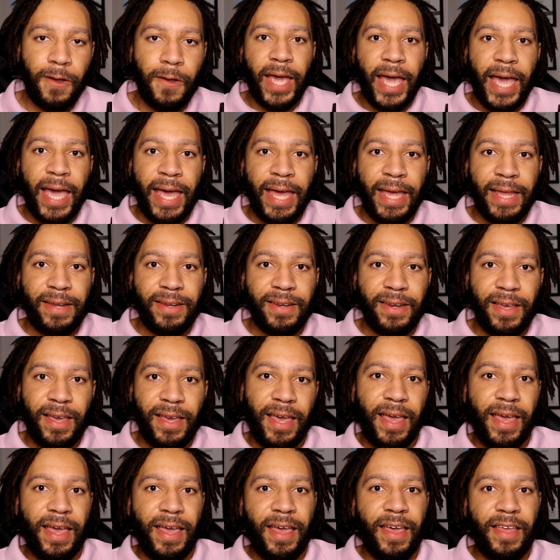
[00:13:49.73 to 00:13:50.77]
And
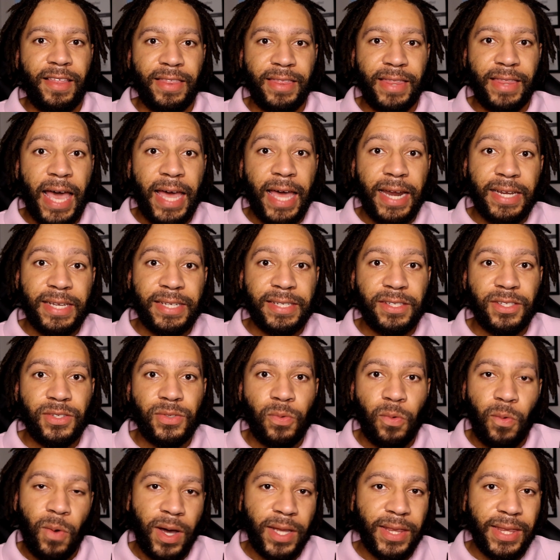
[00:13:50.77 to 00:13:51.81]
that is
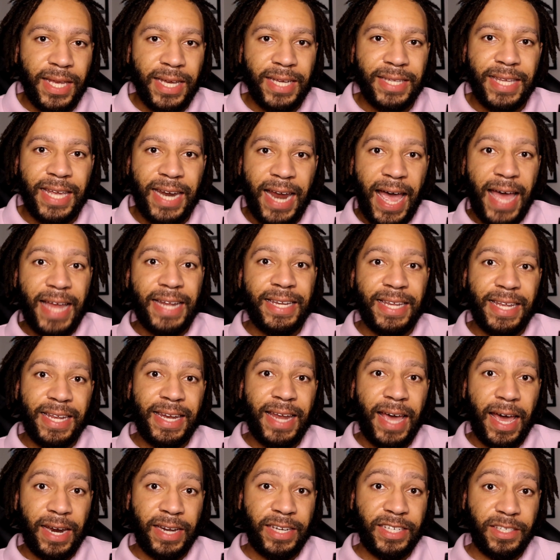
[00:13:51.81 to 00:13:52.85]
one thing that I did
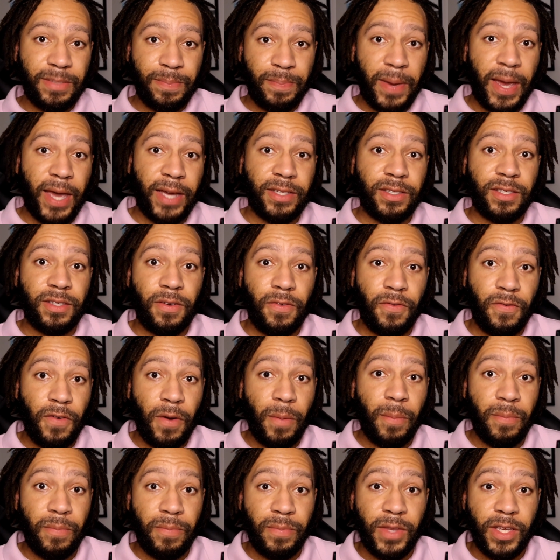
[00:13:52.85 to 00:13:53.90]
not expect
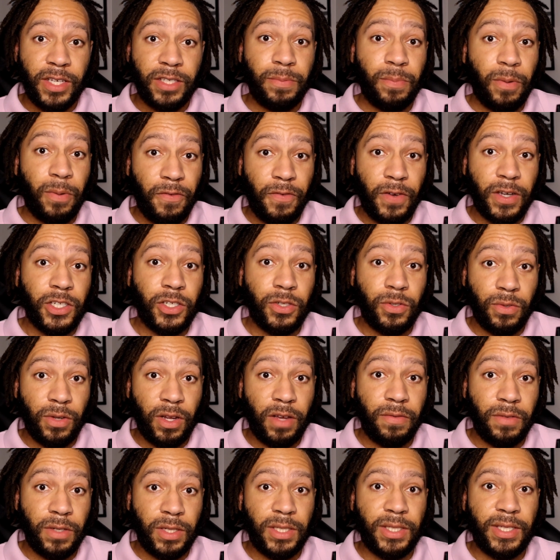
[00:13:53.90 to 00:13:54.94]
from this professional
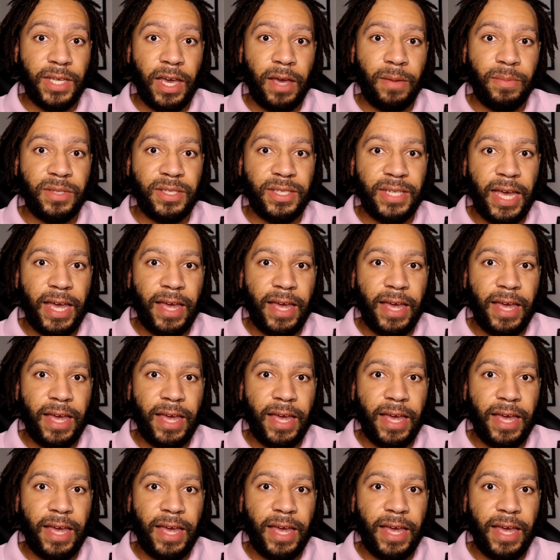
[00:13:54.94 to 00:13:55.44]
level exam, is